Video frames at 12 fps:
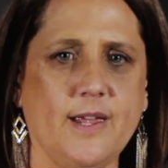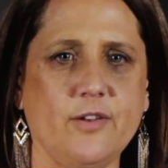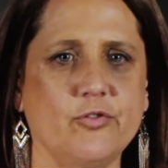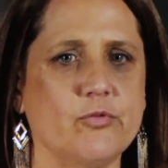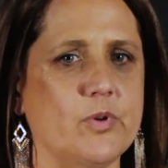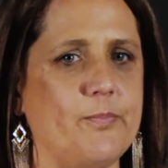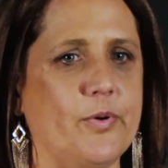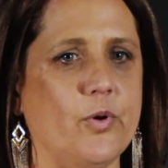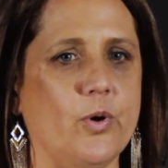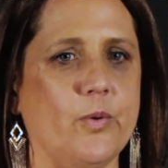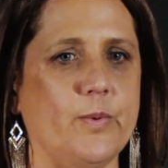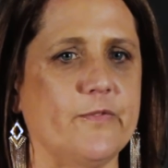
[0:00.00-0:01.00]
an annual
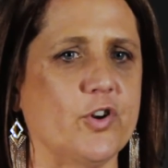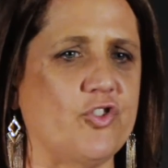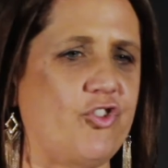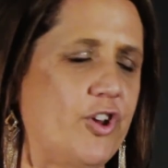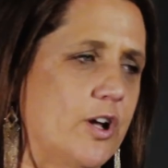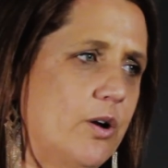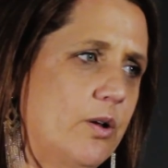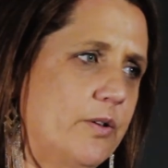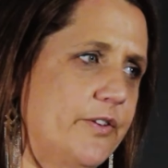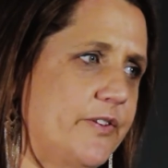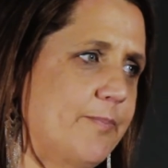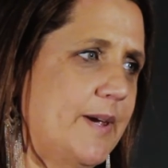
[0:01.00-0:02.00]
report. We've got
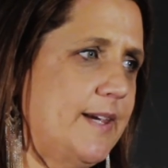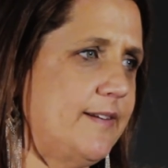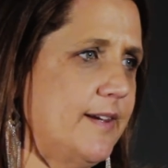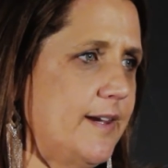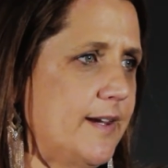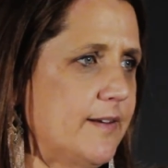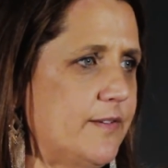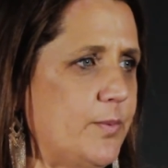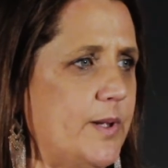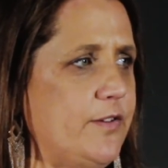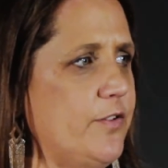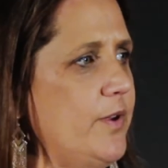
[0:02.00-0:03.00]
shareholders meetings.
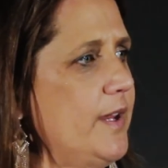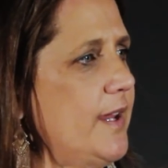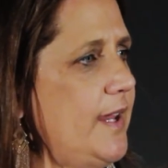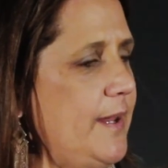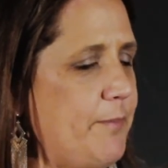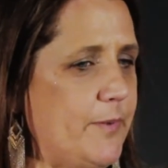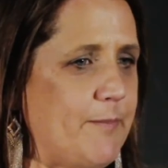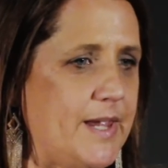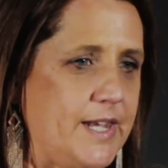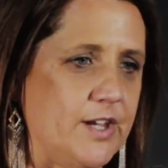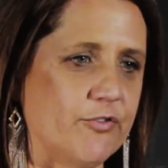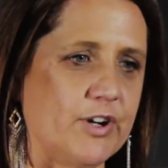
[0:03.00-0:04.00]
We're doing a heap of
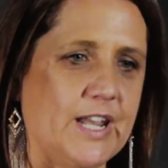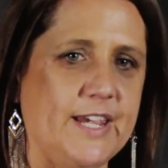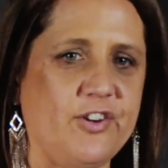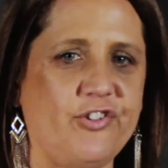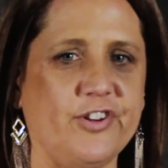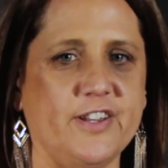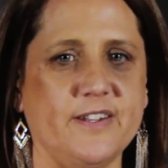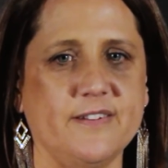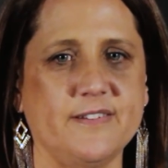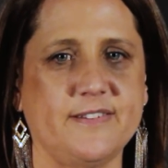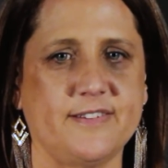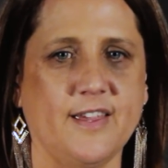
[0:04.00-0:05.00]
media
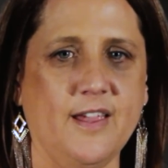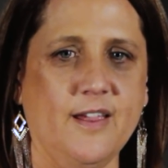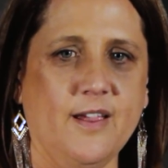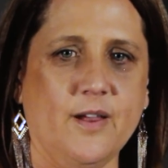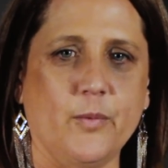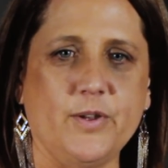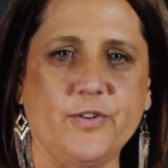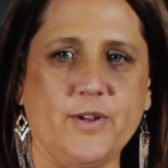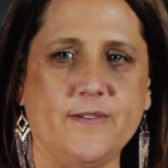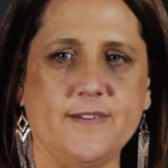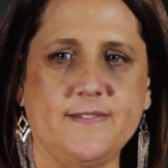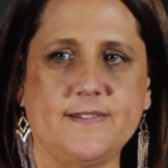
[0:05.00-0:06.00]
relations. We're
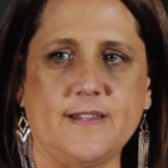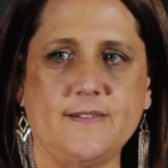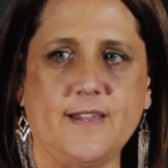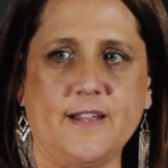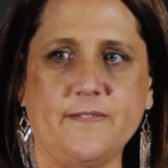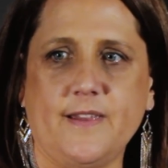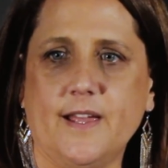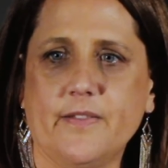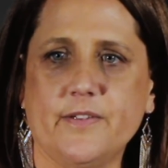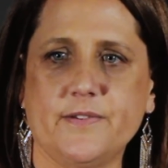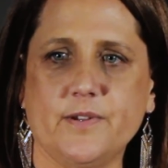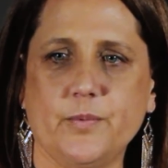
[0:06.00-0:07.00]
doing this and that and the
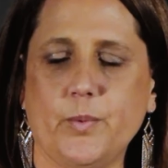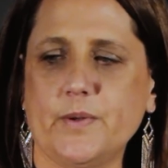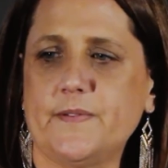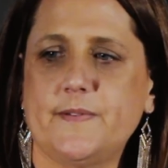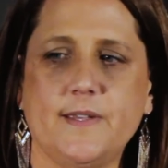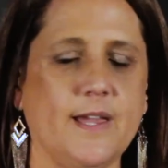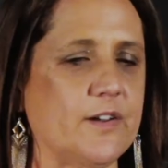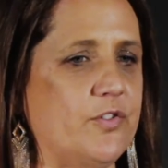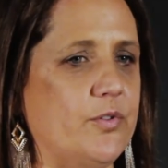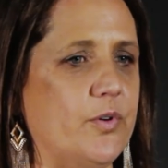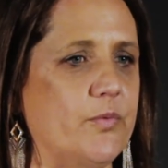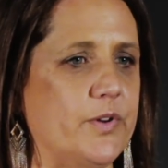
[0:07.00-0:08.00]
other. So what's the
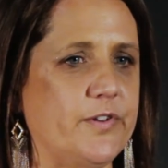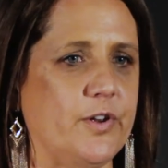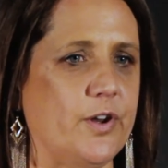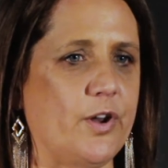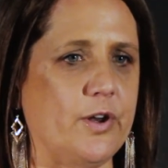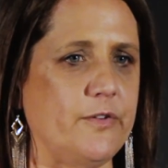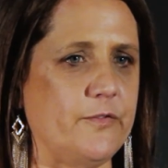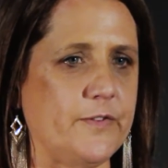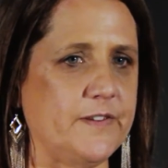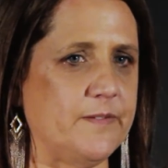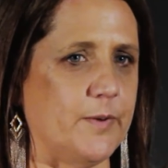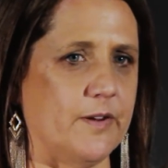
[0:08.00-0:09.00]
actual return on
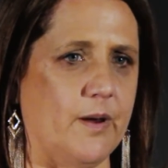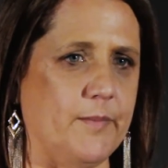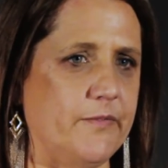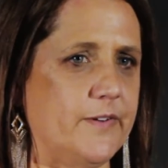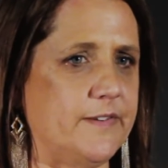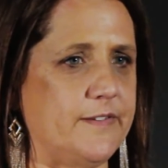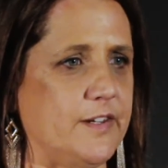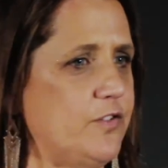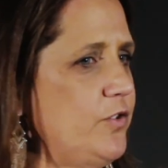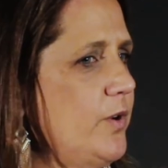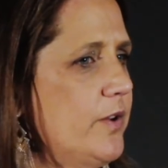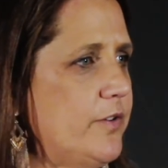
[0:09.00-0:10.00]
investment? I'm investing
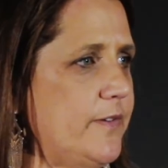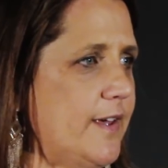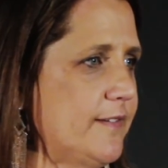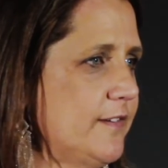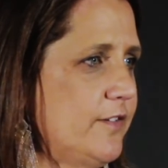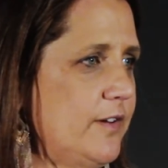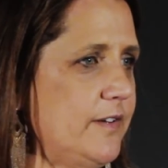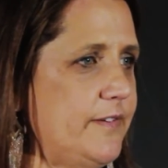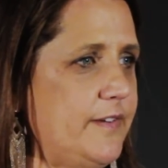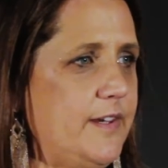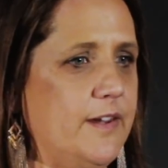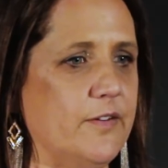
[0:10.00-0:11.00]

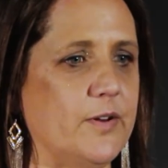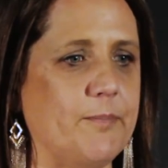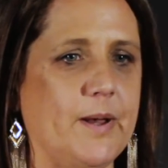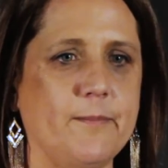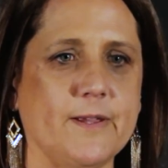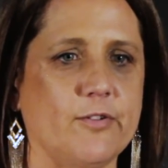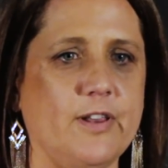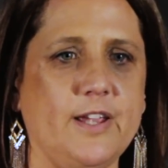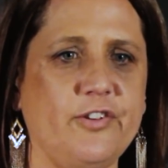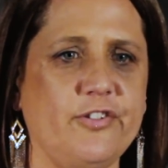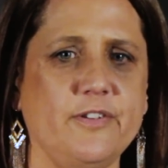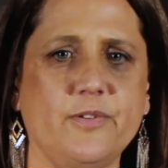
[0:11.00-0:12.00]
$200,000 a year in public
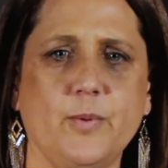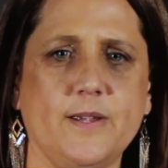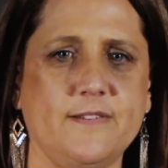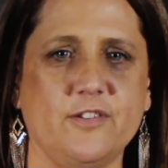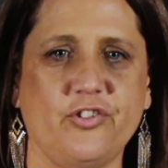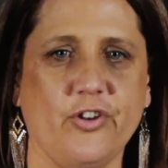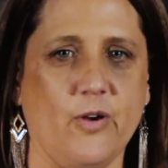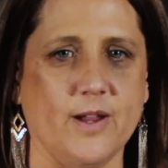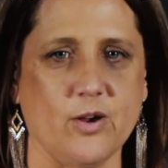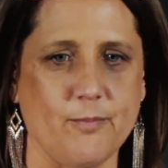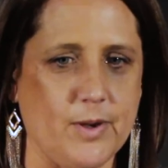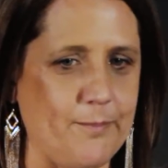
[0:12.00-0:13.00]
relations. Where's it
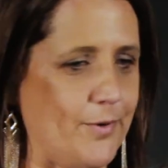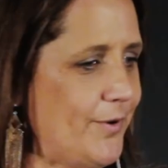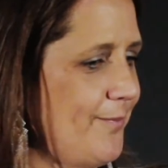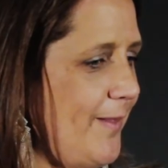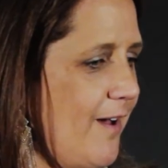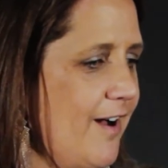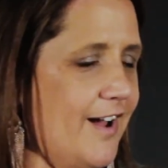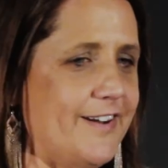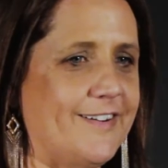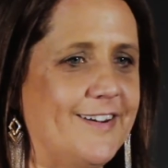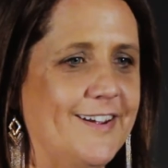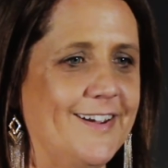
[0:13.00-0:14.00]
showing on my bottom line?